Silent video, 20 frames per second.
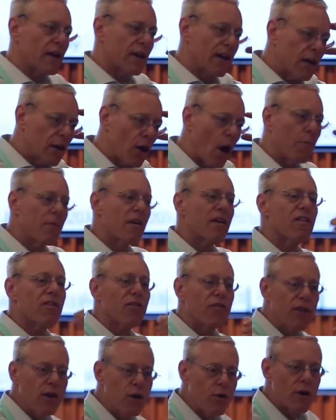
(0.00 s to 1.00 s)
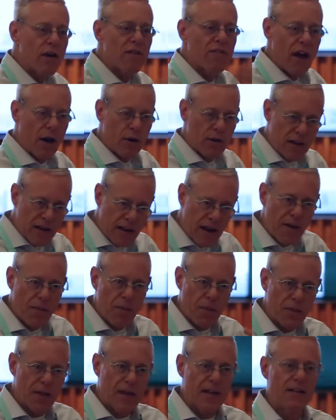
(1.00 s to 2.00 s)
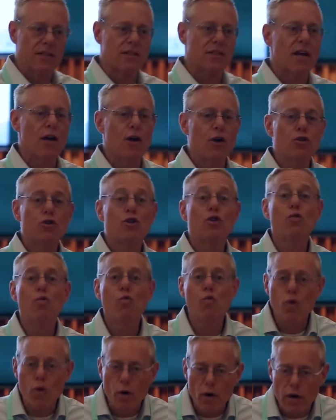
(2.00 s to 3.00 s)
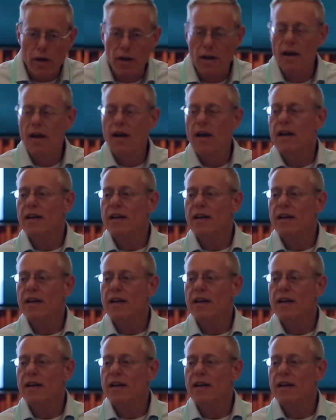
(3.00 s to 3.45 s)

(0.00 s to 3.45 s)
an economic theory of how to get things to work